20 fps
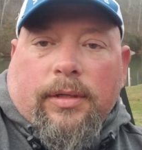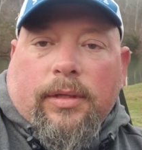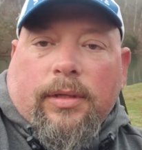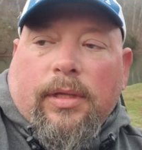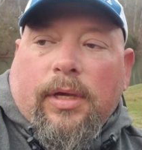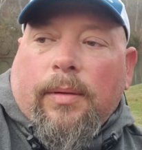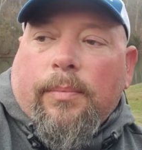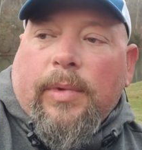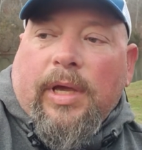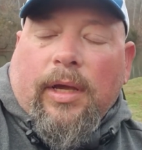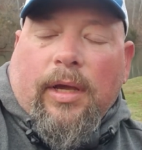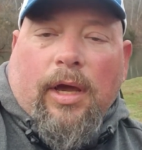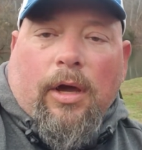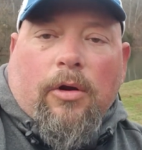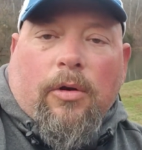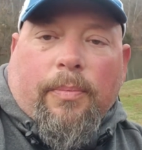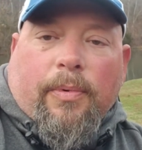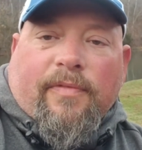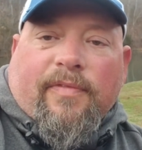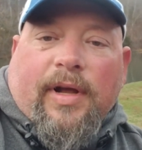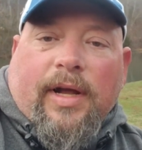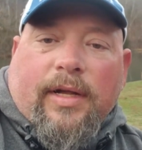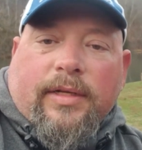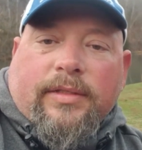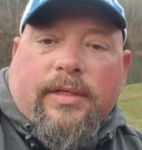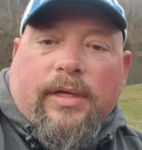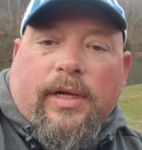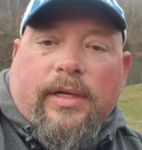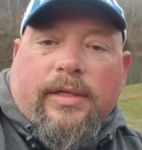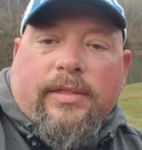that Minn Kota provides
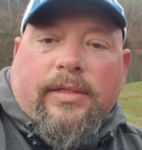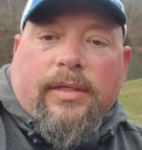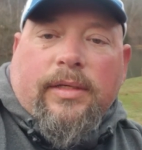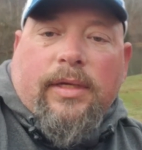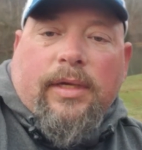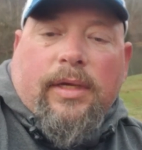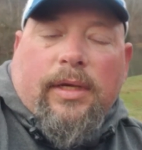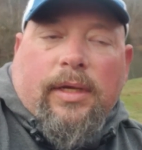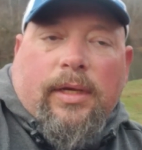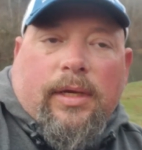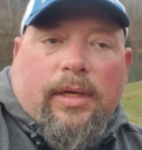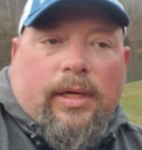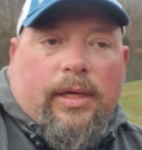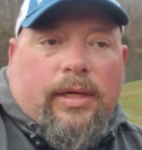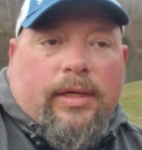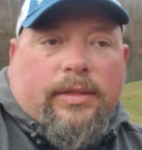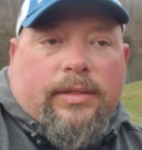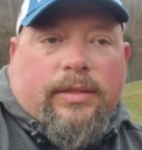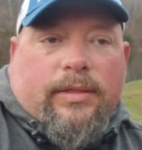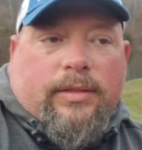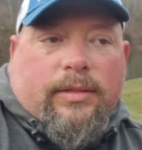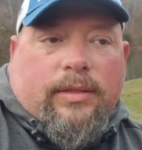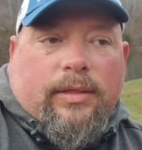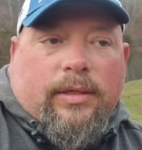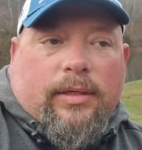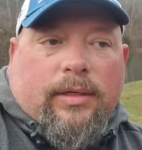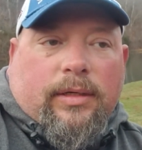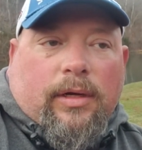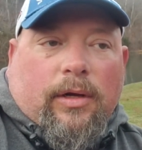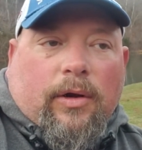us, it's
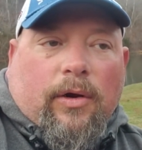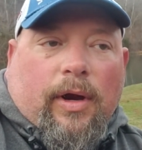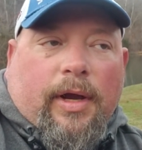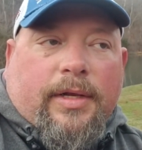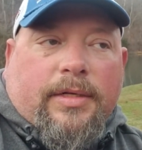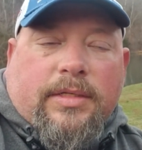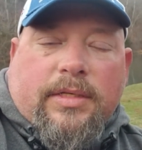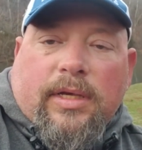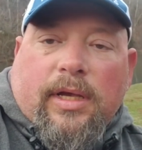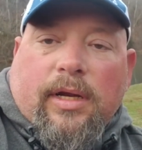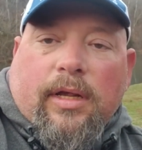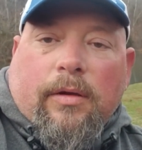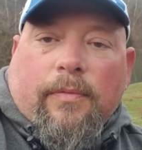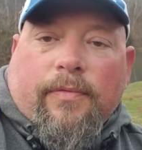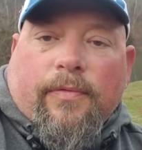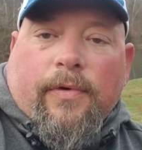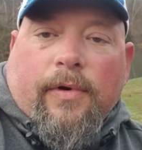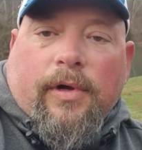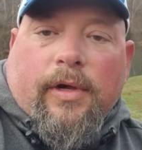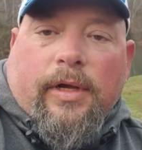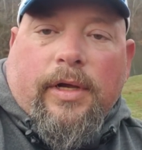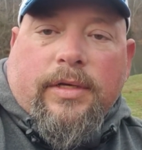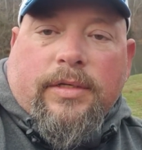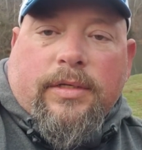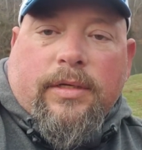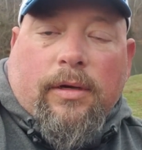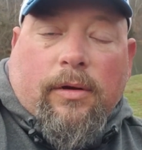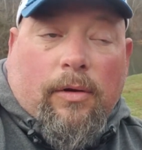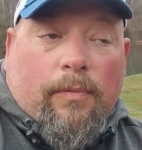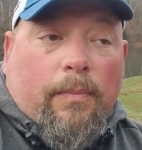a great setup for us,
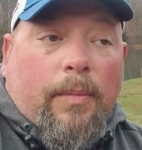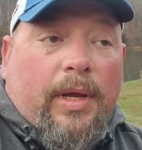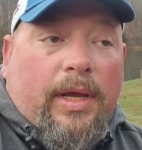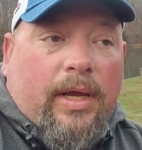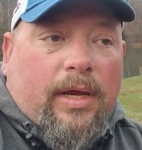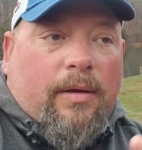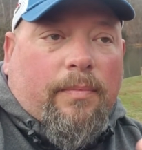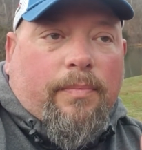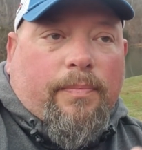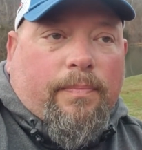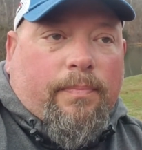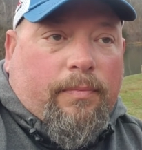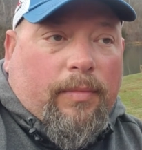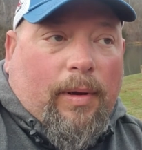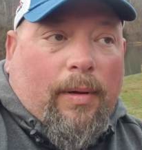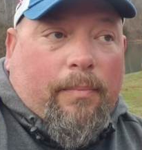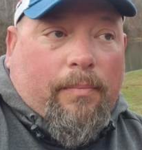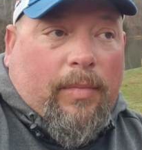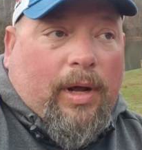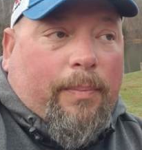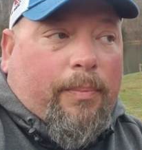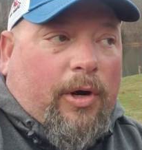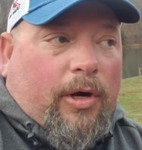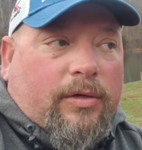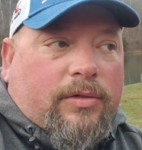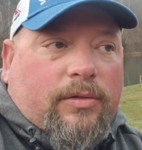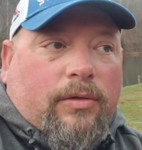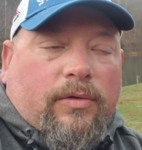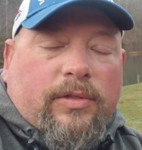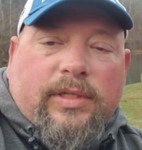or me, my
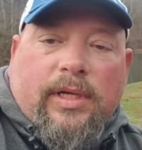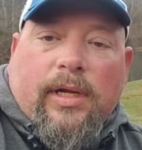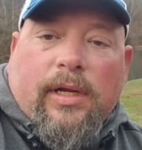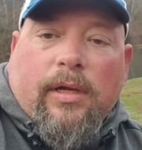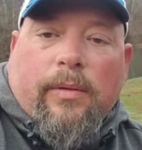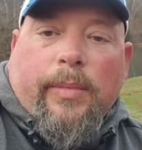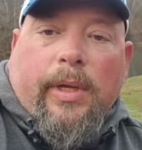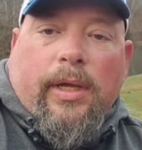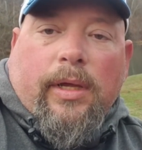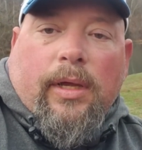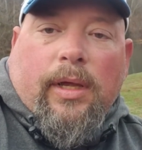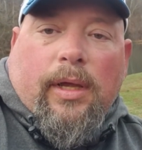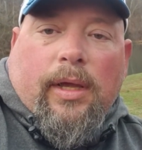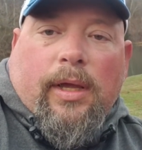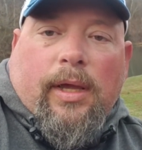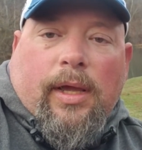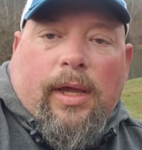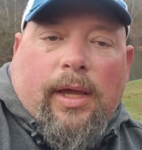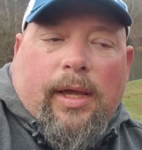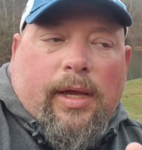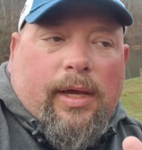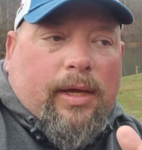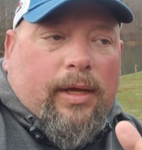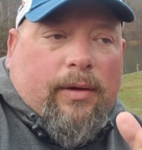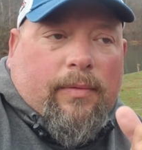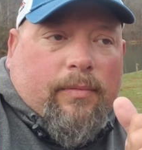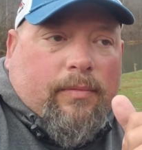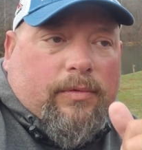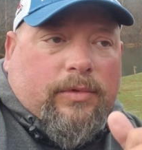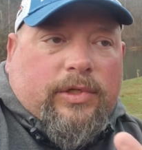personal setup,
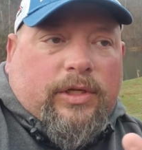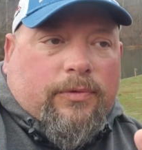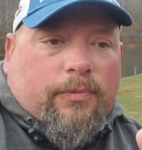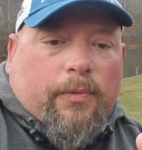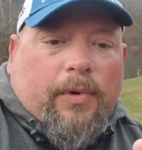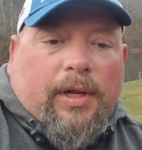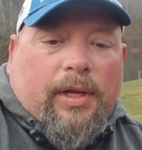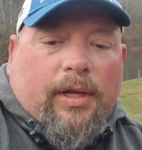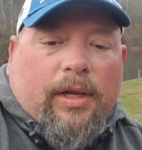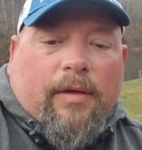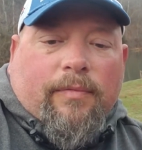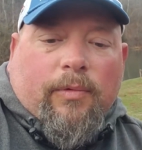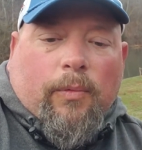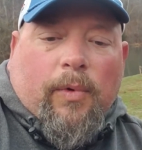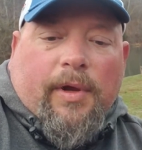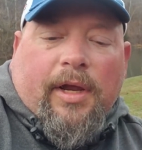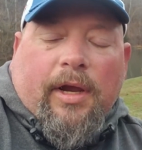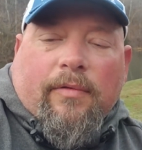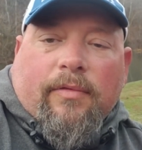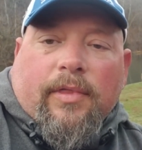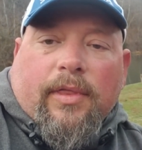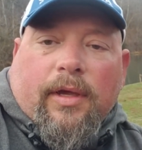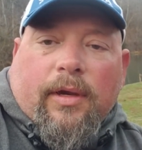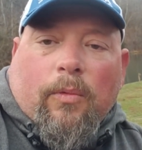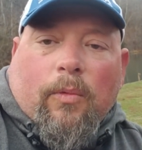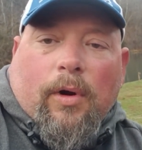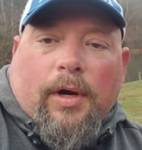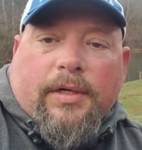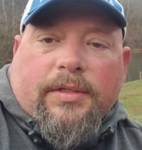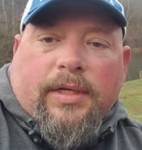and just really love the way everything
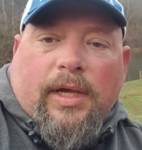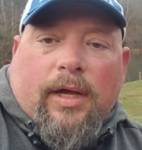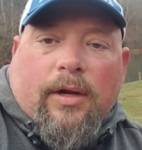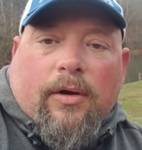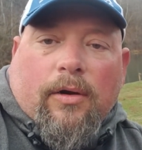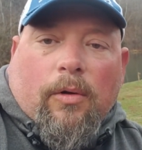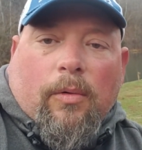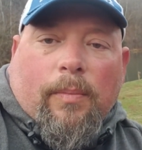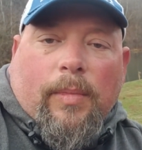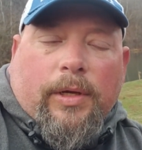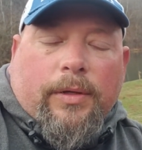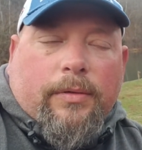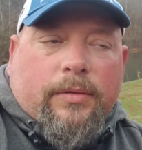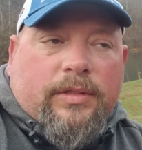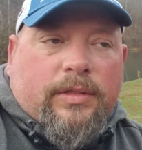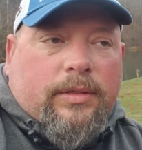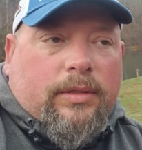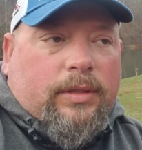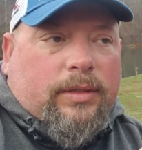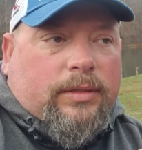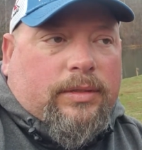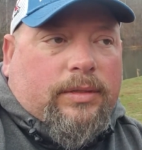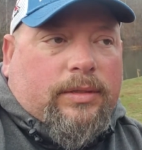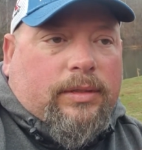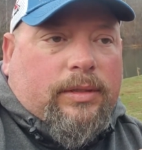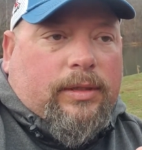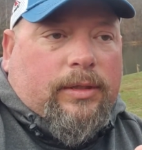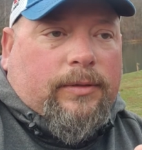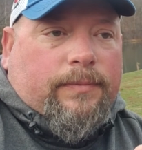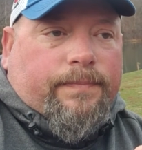works out in our boats. It's
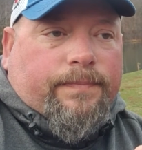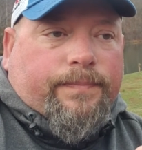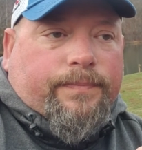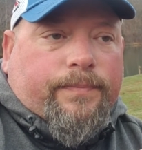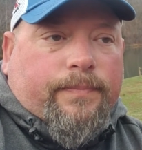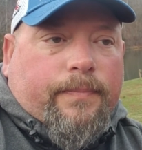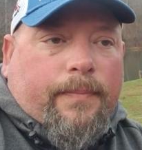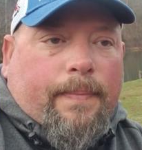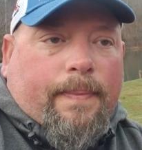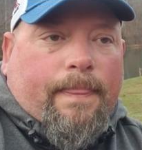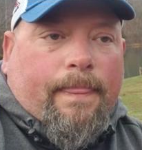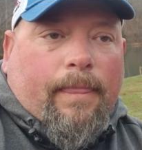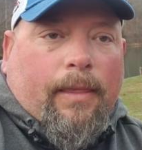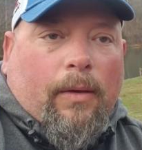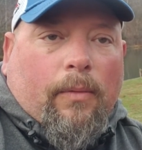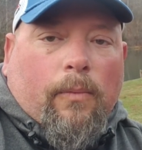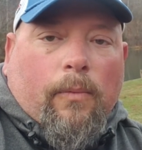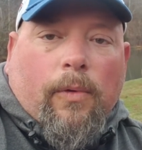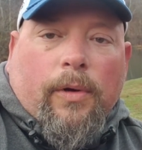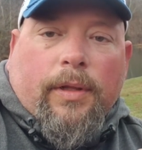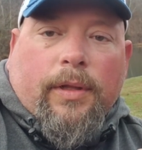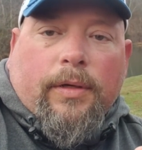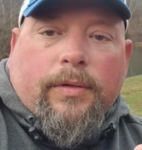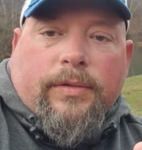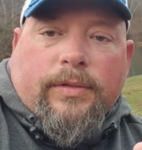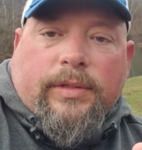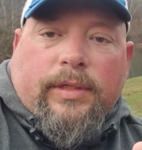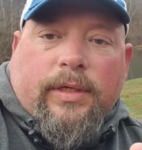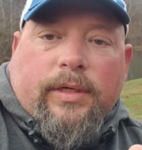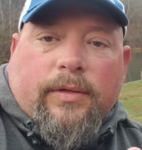one of
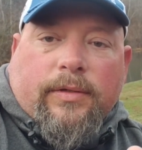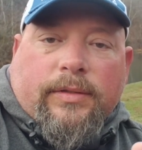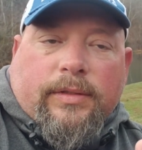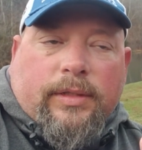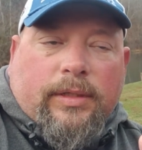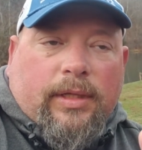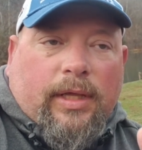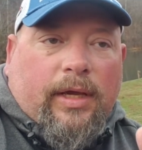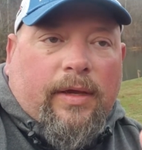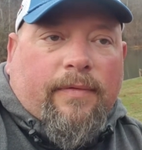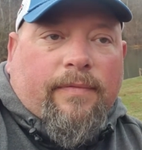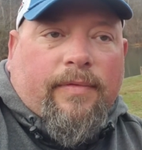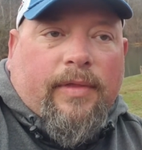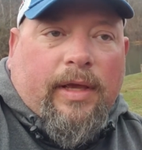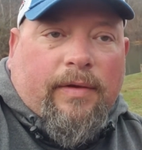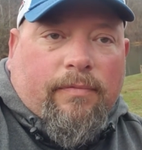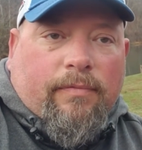those deals that they've